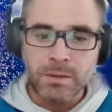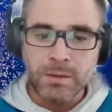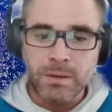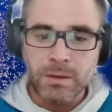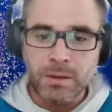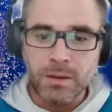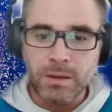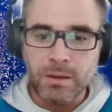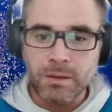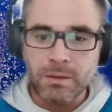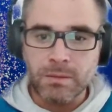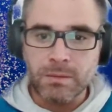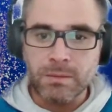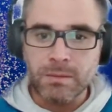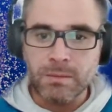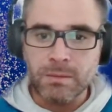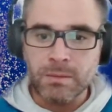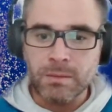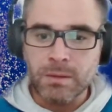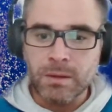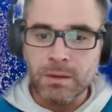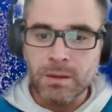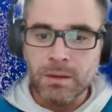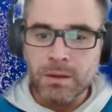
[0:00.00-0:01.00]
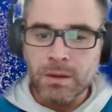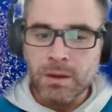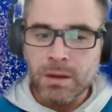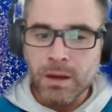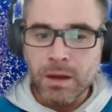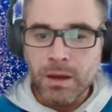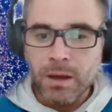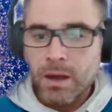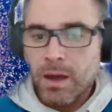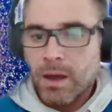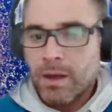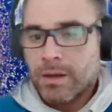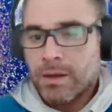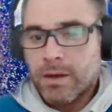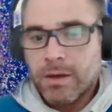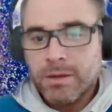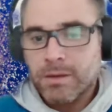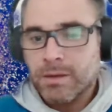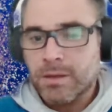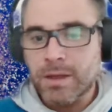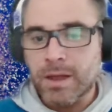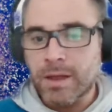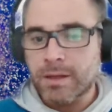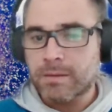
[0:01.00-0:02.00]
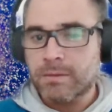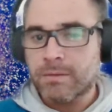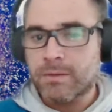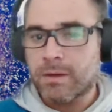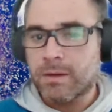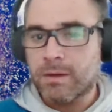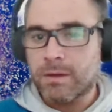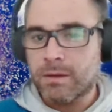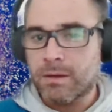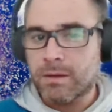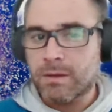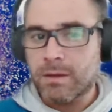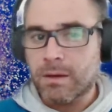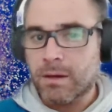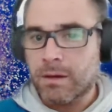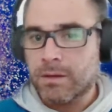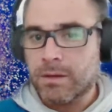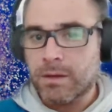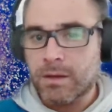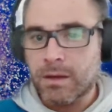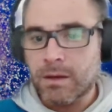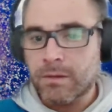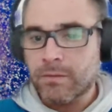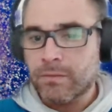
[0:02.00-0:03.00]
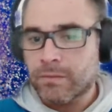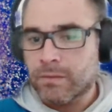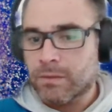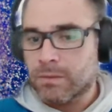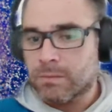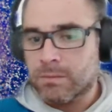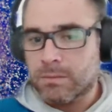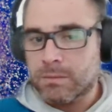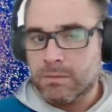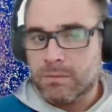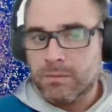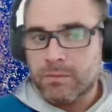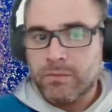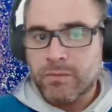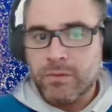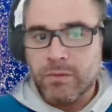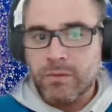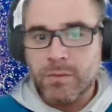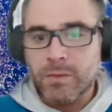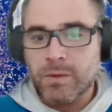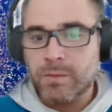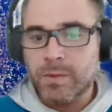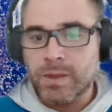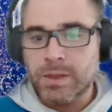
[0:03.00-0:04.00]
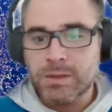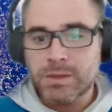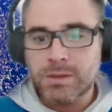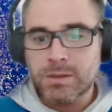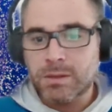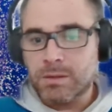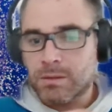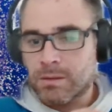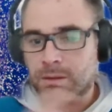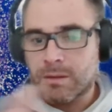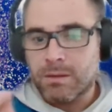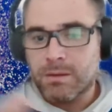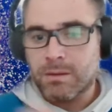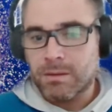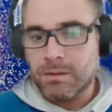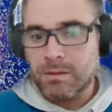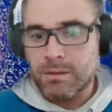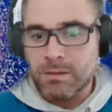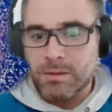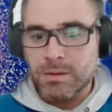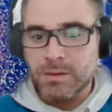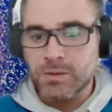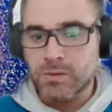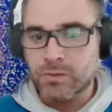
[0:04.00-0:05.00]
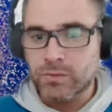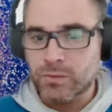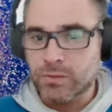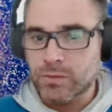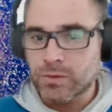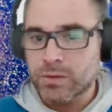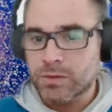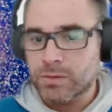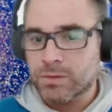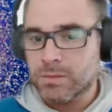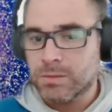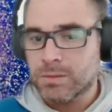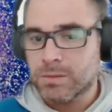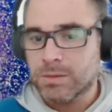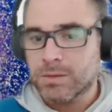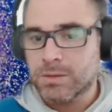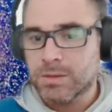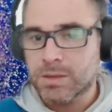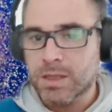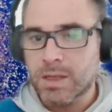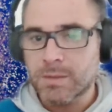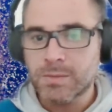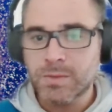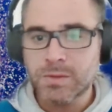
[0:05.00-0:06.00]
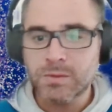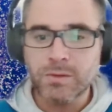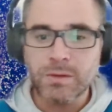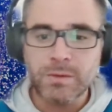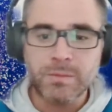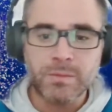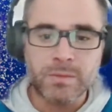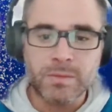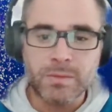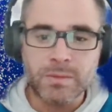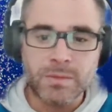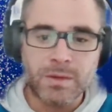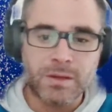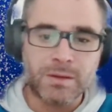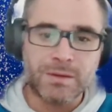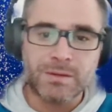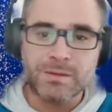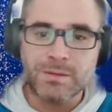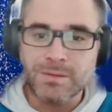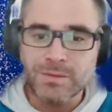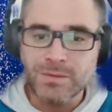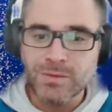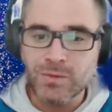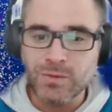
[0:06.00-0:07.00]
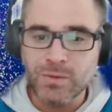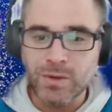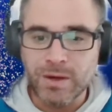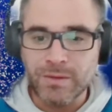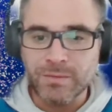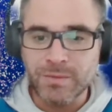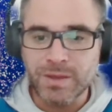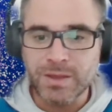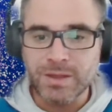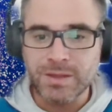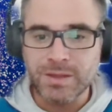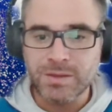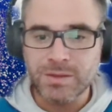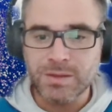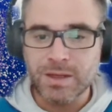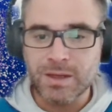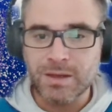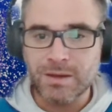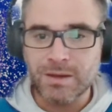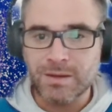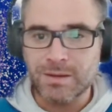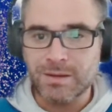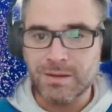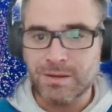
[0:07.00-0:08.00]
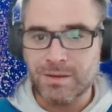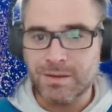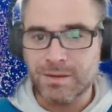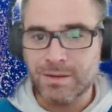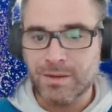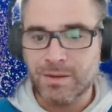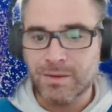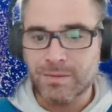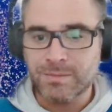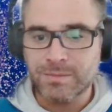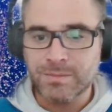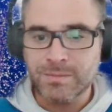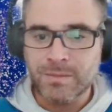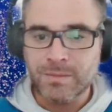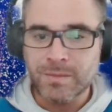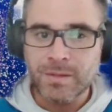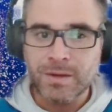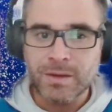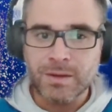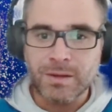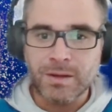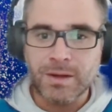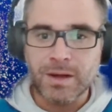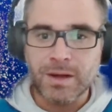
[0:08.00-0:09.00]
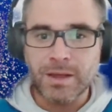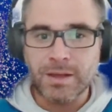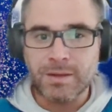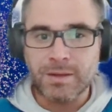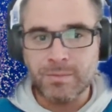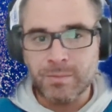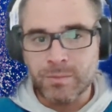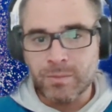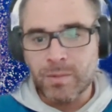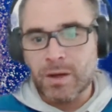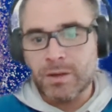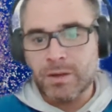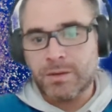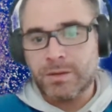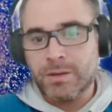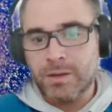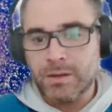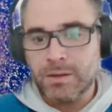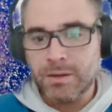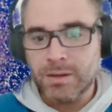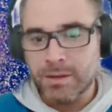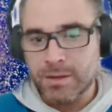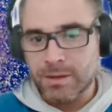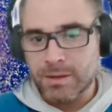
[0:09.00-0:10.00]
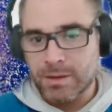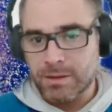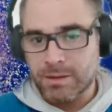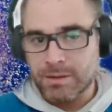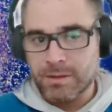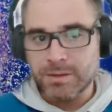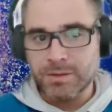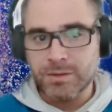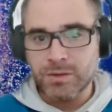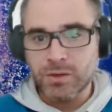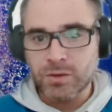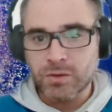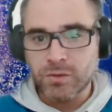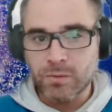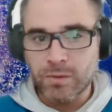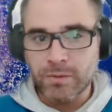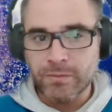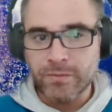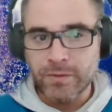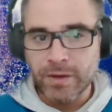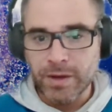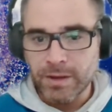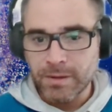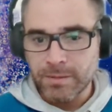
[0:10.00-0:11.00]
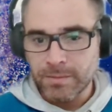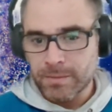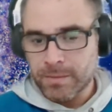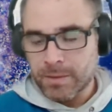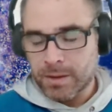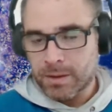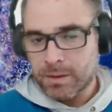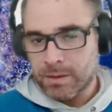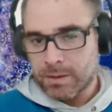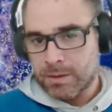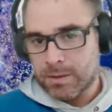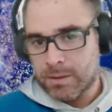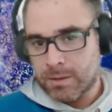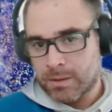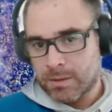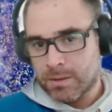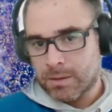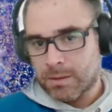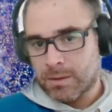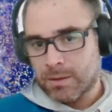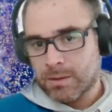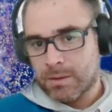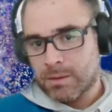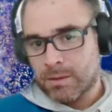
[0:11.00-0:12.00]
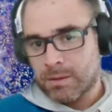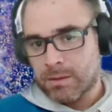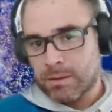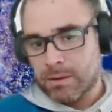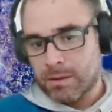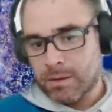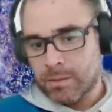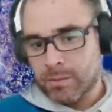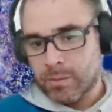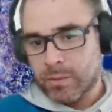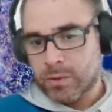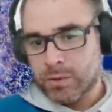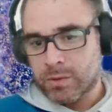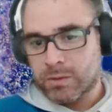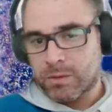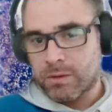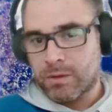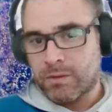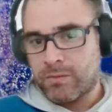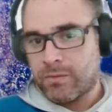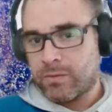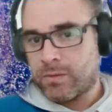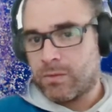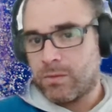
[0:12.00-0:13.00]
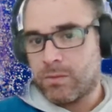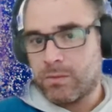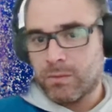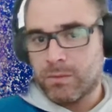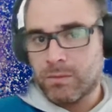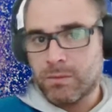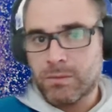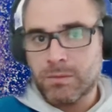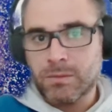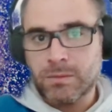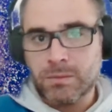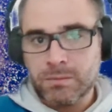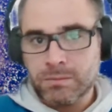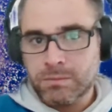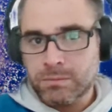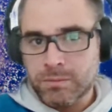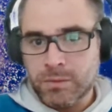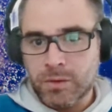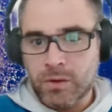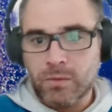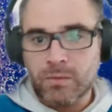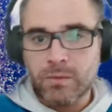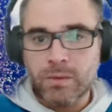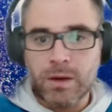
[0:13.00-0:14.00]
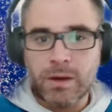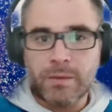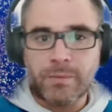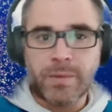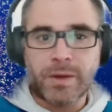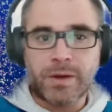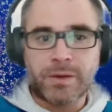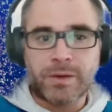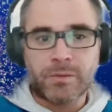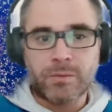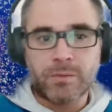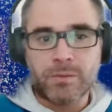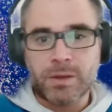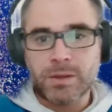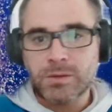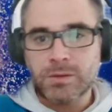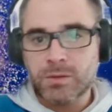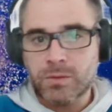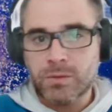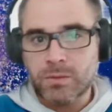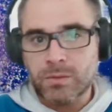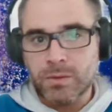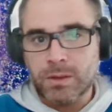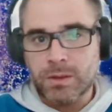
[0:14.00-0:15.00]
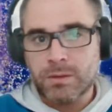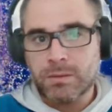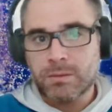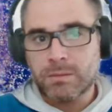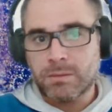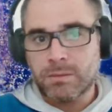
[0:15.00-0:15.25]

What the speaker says: And I got that idea from the basic instructions in TypeScript to have this like bundle in just one file. But if you know a better way to do it.